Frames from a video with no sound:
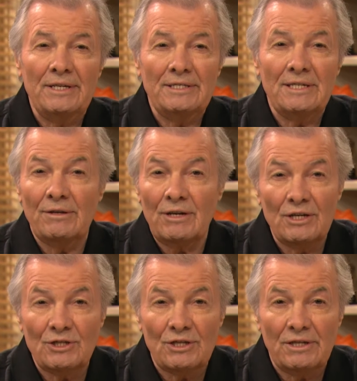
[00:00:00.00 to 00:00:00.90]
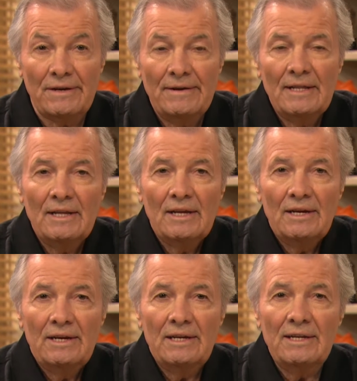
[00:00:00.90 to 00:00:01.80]
is in the kitchen.
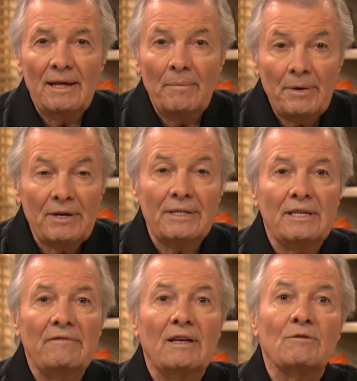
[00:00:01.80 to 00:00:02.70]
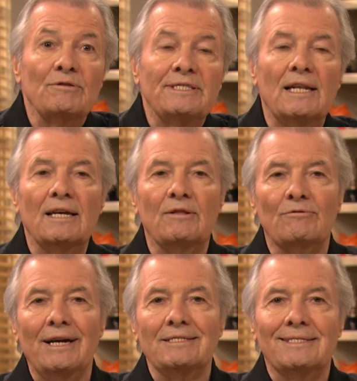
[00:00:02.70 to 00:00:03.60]
It is imperative that you select the
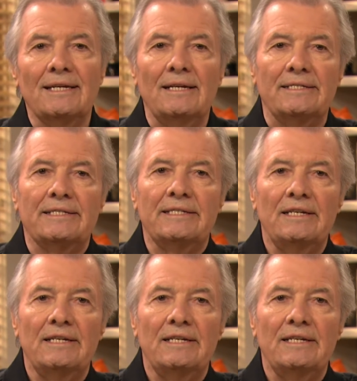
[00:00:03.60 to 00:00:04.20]
right skillet.